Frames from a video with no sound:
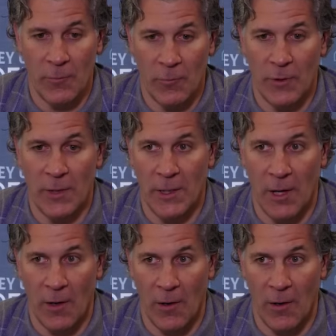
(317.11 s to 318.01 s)
really
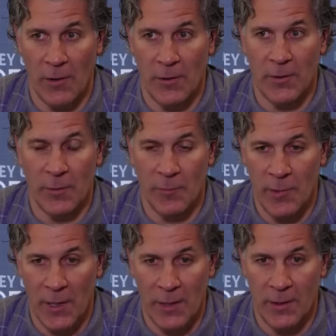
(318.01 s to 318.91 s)
hard,
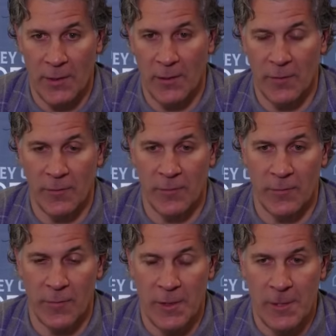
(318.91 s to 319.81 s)
competitive,
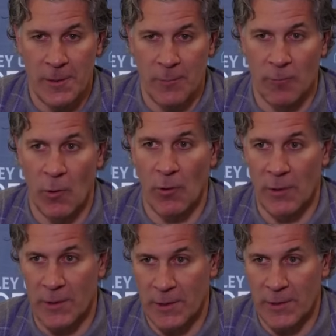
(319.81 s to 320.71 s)
more
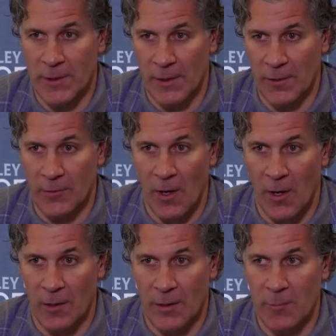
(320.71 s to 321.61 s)
detailed
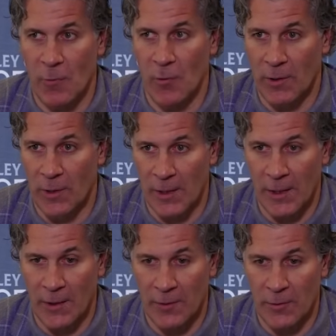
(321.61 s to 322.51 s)
hockey, more
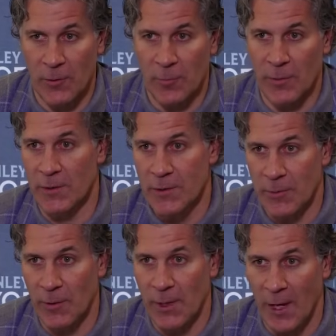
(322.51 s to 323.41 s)
connected group, and you see
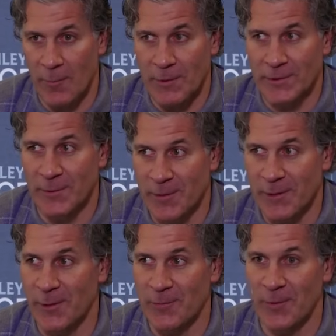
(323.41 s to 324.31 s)
what happens. I mean,
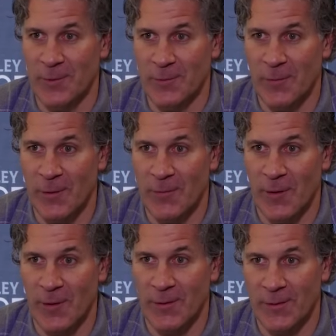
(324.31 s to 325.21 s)
you don't have to look very
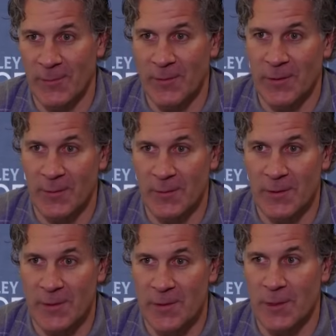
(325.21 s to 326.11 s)
far
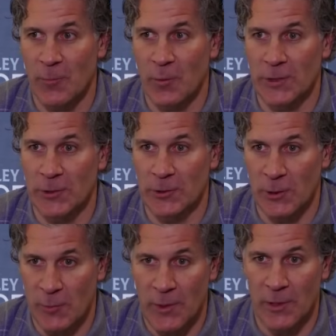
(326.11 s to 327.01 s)
to see what you
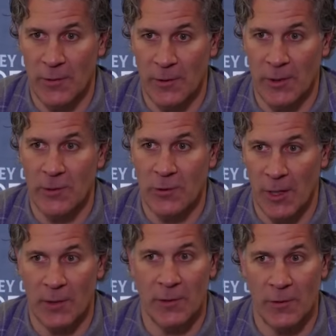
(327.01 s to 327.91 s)
should be doing and
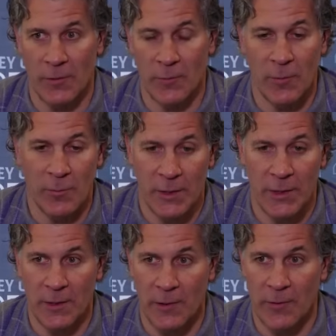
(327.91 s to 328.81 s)
trying to do
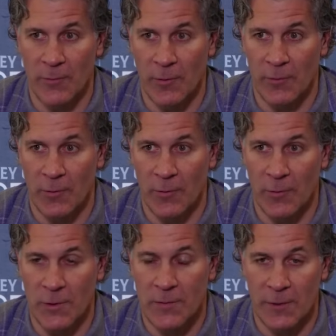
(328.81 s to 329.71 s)
repeatedly throughout the
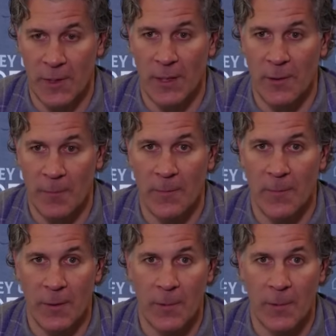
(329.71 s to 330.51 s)
course of the game. Yeah.